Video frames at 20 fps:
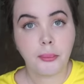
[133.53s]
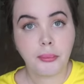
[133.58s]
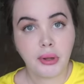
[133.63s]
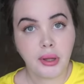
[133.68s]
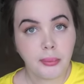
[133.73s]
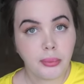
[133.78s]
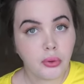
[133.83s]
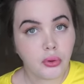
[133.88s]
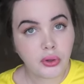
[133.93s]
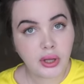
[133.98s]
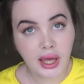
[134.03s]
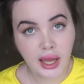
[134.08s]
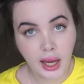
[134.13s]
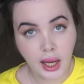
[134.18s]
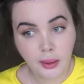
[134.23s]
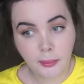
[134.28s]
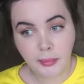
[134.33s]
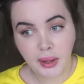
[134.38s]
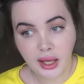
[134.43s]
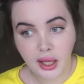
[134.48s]
people
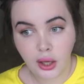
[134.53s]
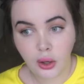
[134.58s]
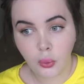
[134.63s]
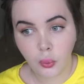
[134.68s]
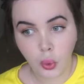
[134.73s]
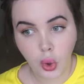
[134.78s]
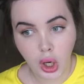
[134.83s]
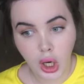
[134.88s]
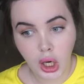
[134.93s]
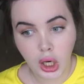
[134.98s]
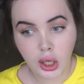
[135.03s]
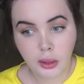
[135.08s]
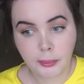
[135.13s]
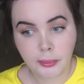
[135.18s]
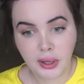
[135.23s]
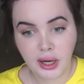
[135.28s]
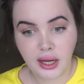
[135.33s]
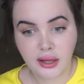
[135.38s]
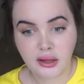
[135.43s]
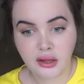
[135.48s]
can make it work,
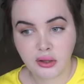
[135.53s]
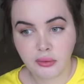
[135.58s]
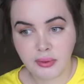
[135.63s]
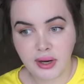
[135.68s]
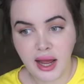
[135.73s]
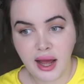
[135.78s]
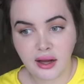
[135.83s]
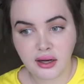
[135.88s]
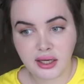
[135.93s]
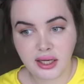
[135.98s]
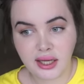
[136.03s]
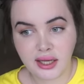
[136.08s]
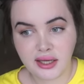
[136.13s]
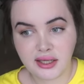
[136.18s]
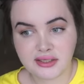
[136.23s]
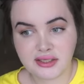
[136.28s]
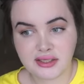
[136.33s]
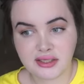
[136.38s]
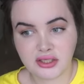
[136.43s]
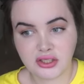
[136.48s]
but the reality
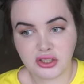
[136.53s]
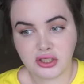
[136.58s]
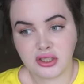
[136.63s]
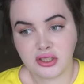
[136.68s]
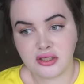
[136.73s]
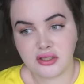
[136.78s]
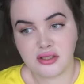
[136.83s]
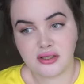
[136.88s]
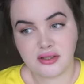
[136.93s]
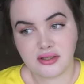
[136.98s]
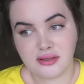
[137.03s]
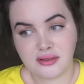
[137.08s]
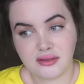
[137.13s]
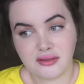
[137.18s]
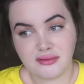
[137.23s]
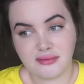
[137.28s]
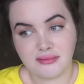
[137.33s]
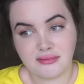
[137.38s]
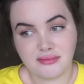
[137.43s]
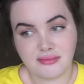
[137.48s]
is it's just
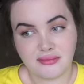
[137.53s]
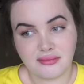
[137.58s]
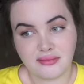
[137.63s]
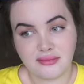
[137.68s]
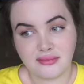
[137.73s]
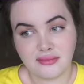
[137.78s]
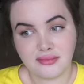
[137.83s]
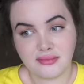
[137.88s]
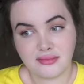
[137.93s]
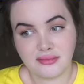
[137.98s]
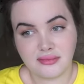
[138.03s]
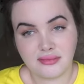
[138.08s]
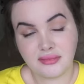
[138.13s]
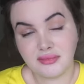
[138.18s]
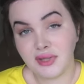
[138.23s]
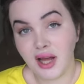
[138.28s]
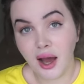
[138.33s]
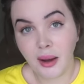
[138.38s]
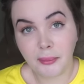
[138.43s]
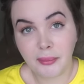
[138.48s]

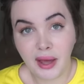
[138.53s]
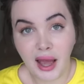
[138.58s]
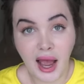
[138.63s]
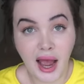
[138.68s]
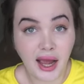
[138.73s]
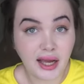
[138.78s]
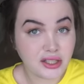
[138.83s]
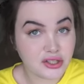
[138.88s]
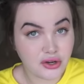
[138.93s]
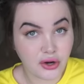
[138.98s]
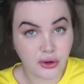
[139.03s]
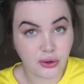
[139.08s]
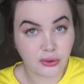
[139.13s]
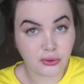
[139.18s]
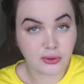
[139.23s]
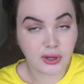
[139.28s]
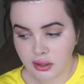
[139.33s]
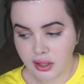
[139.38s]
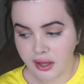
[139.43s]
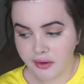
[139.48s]
not, I
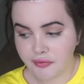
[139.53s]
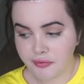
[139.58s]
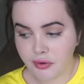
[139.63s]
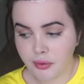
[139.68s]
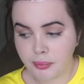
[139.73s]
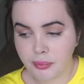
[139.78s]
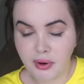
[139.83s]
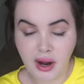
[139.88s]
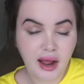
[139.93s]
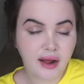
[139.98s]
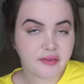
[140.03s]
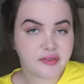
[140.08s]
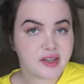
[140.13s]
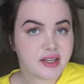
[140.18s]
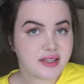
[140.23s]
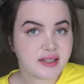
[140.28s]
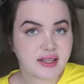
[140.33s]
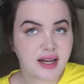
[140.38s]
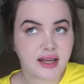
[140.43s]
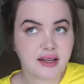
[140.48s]
don't. Like for
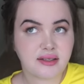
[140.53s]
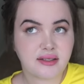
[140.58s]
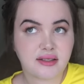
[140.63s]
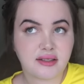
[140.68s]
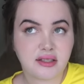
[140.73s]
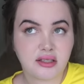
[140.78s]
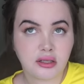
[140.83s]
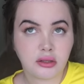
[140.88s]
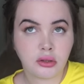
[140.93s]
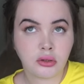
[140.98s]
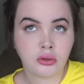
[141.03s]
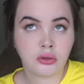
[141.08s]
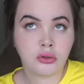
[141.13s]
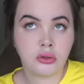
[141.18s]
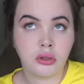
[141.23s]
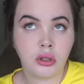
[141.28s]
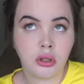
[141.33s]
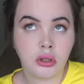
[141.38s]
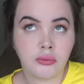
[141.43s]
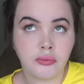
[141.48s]
breakfast,
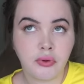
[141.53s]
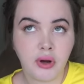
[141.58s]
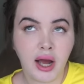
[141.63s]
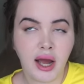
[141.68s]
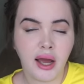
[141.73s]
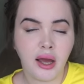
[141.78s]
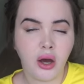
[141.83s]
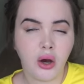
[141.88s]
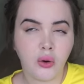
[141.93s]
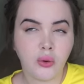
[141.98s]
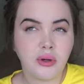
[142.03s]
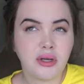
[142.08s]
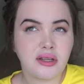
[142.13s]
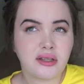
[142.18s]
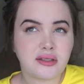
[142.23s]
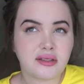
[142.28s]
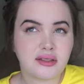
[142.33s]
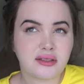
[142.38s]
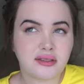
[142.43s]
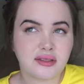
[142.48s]
I
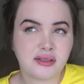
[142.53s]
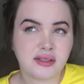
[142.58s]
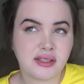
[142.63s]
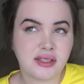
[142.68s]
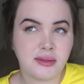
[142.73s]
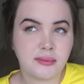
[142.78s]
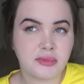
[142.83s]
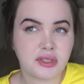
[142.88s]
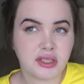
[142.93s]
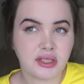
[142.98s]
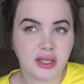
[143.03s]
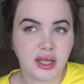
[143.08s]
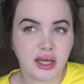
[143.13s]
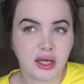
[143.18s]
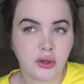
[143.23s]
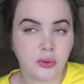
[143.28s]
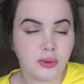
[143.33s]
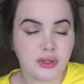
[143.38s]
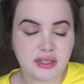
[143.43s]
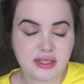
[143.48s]
always seem to like
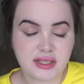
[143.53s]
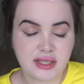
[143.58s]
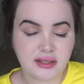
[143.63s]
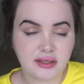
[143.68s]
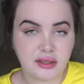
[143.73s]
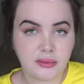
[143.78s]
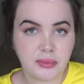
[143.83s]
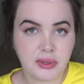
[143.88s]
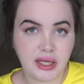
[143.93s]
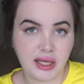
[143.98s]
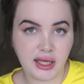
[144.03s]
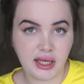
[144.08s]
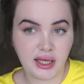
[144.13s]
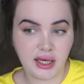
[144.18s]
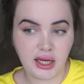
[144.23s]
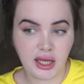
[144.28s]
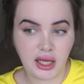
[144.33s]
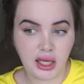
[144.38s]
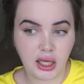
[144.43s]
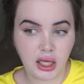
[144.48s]
coincidentally be
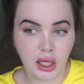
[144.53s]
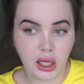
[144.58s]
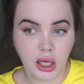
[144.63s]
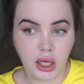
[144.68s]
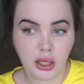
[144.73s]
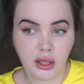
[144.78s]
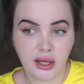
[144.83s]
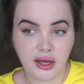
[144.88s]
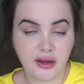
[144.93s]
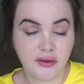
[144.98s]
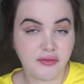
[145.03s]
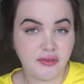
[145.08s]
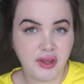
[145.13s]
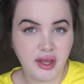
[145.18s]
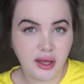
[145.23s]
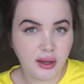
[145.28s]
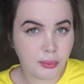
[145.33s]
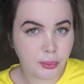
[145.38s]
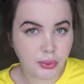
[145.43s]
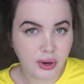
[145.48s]
eating like a
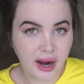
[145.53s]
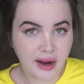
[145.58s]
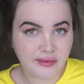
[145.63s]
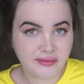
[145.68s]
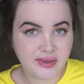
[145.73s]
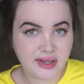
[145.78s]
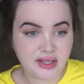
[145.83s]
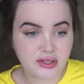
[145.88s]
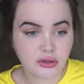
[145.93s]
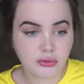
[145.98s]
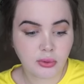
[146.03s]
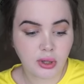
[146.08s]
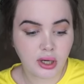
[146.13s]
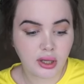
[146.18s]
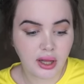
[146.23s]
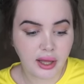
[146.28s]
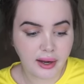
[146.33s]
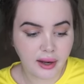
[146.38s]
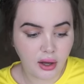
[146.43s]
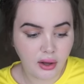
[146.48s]
vegan breakfast where
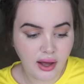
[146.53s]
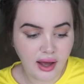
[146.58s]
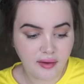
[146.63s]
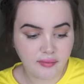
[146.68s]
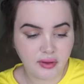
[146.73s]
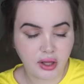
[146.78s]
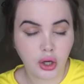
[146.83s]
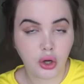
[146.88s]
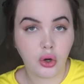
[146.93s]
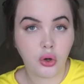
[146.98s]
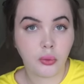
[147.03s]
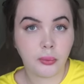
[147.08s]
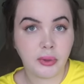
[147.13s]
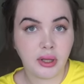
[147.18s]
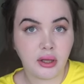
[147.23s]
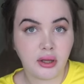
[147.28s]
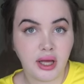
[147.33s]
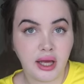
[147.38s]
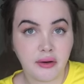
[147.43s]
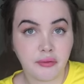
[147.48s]
like I'll have like
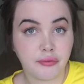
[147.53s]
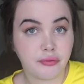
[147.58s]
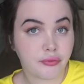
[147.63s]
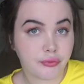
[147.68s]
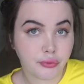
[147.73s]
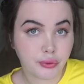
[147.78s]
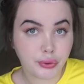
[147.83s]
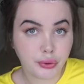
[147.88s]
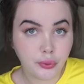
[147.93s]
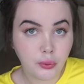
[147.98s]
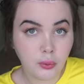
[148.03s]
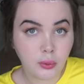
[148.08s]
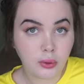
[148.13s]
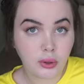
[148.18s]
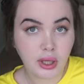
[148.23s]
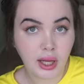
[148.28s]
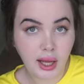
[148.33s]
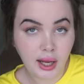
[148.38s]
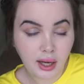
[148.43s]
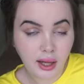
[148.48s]
oatmeal and fruit
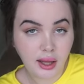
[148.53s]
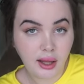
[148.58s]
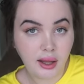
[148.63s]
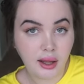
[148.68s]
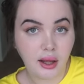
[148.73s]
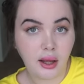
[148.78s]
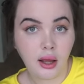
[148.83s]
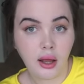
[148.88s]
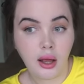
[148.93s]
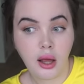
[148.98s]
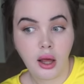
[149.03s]
in it,